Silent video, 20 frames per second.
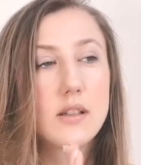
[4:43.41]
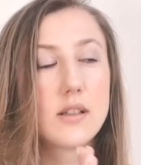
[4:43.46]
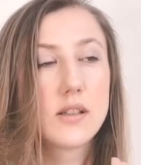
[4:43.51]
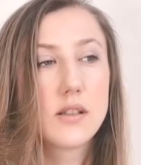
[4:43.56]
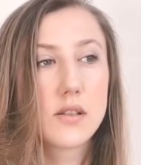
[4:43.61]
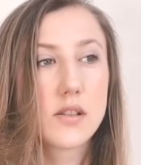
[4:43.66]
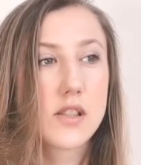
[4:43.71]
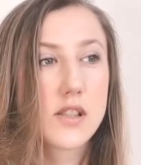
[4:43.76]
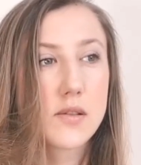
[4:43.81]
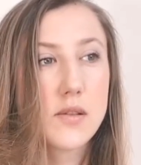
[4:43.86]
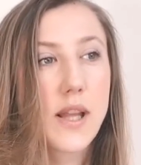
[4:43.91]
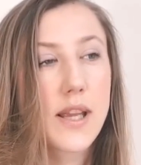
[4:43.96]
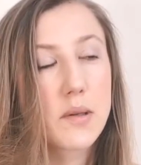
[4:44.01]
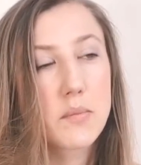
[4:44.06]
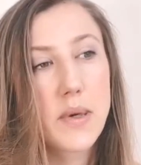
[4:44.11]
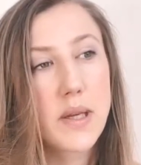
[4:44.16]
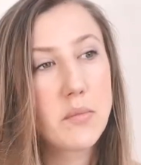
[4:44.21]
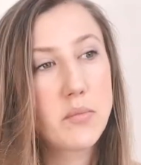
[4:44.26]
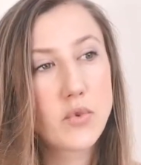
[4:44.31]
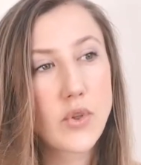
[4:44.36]
It's like
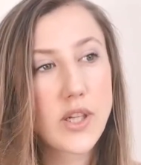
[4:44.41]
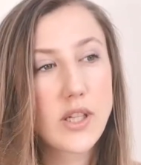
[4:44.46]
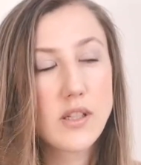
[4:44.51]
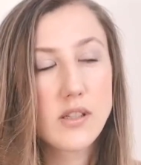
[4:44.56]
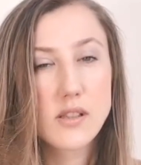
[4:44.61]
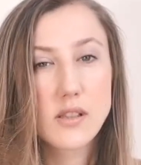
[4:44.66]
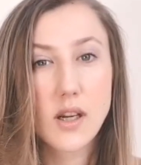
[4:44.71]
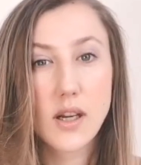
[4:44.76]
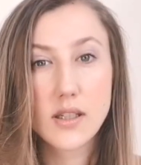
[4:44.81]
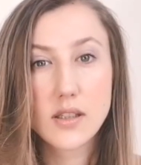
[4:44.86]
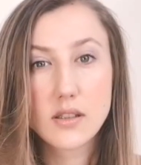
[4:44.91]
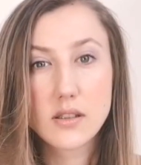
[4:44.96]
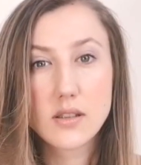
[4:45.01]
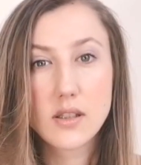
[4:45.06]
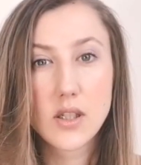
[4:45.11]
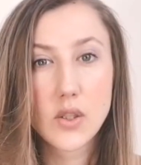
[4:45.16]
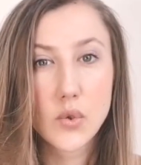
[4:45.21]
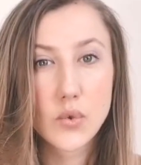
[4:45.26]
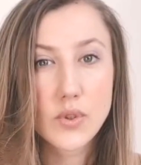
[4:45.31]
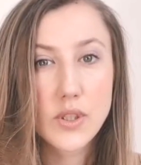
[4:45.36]
my brain is kind of
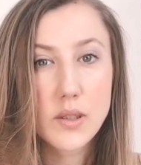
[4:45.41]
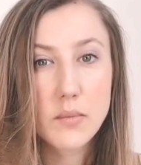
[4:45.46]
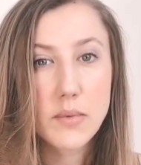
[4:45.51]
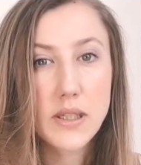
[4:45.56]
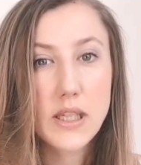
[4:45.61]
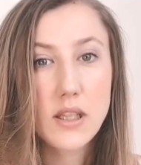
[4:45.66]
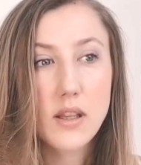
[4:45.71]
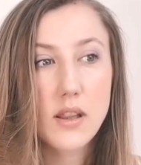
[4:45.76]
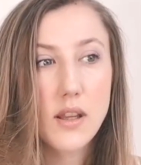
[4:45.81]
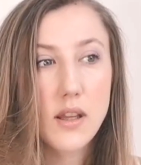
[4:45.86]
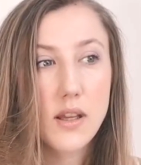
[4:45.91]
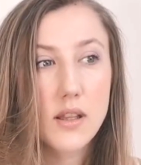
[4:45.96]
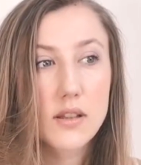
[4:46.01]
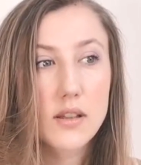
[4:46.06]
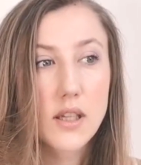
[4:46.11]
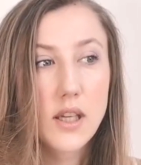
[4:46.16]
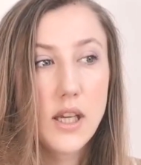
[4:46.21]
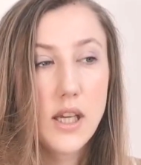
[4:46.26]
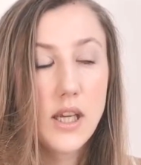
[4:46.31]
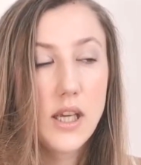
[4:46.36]
deluding me
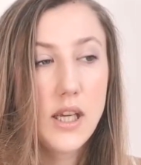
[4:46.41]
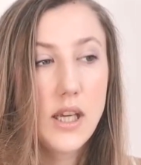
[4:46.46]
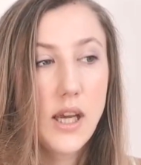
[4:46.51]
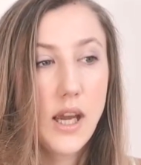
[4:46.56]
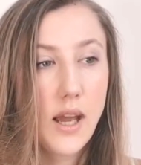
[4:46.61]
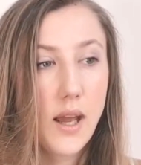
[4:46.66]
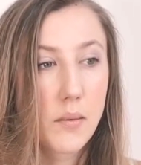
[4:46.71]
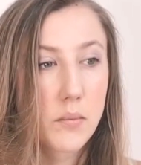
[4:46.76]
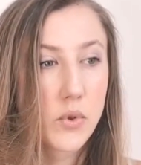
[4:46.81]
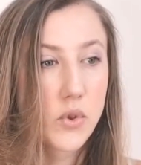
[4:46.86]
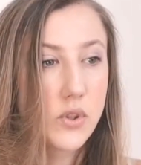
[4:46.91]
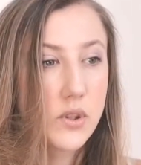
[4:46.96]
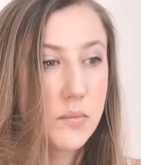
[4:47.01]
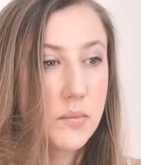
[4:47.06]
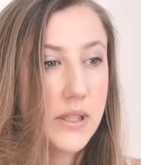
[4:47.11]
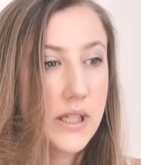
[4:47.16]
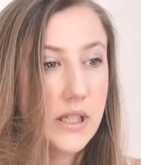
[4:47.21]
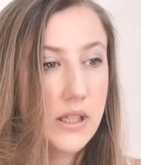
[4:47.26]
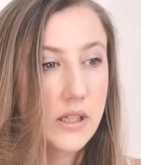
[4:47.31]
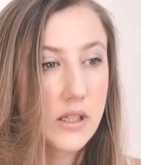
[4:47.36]
that I'm going to
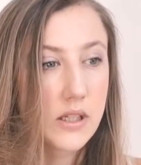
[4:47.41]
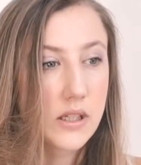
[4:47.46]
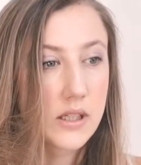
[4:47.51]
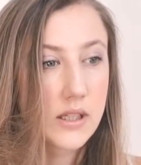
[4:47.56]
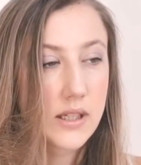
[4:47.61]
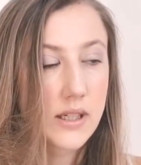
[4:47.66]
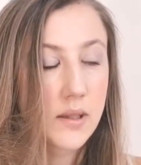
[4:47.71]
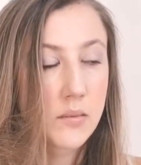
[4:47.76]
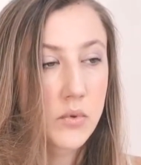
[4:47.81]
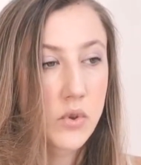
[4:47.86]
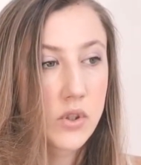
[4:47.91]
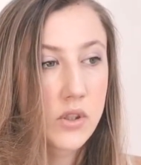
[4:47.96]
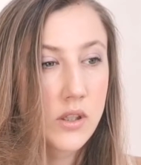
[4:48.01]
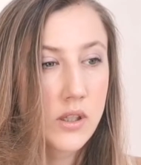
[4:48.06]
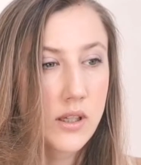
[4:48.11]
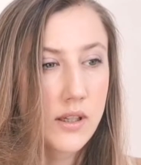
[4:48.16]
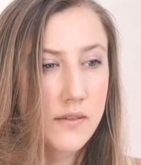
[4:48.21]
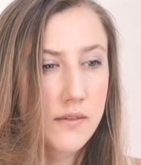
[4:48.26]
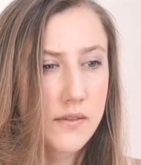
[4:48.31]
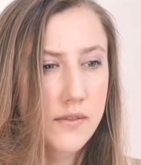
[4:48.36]
be young and I'm going to
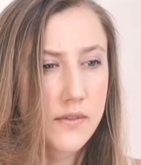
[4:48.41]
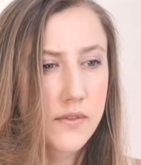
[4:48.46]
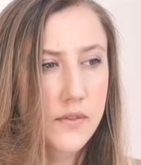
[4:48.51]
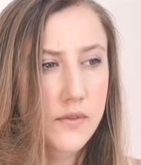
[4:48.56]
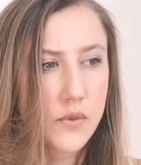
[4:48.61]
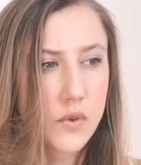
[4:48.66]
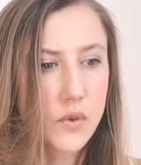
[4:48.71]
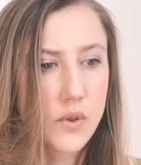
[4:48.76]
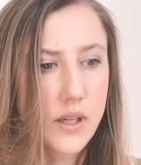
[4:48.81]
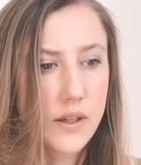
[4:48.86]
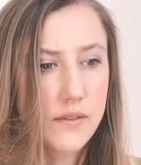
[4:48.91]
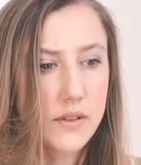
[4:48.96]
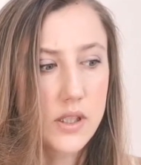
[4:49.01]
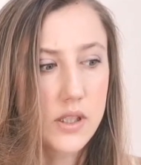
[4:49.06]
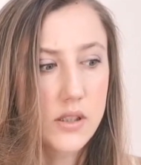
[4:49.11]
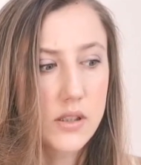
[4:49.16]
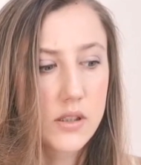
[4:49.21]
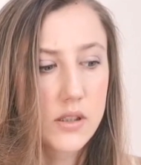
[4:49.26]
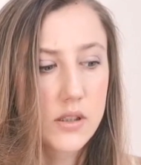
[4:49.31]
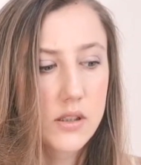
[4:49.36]
live
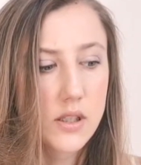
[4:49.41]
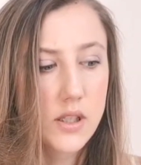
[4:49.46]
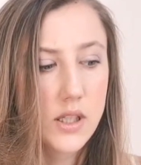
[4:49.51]
forever.